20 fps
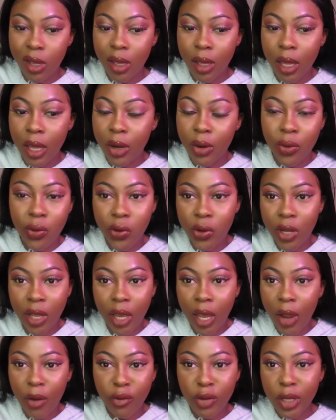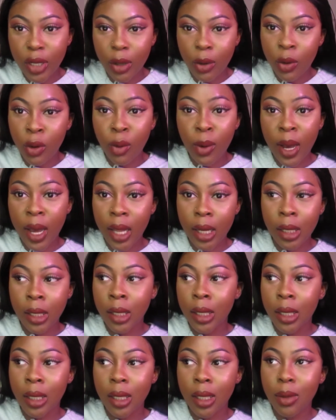I really don't know why I
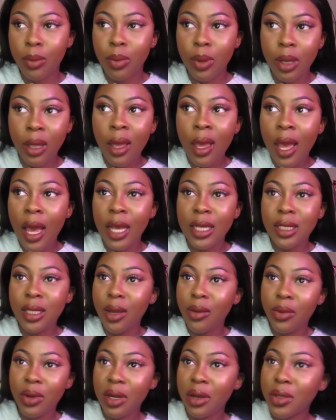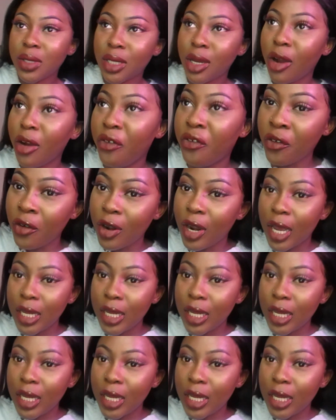did it, but I slept with no scarf on.